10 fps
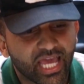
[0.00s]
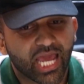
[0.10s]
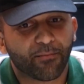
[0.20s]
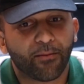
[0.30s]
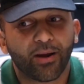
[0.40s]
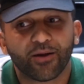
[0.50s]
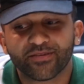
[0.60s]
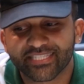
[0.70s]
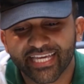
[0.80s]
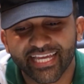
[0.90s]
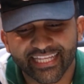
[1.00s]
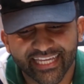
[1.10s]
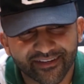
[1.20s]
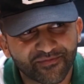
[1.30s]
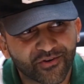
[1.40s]
and my mom is
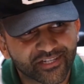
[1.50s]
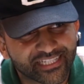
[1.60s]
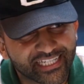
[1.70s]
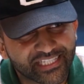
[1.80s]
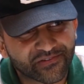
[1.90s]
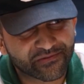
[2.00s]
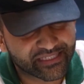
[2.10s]
Indian Portuguese from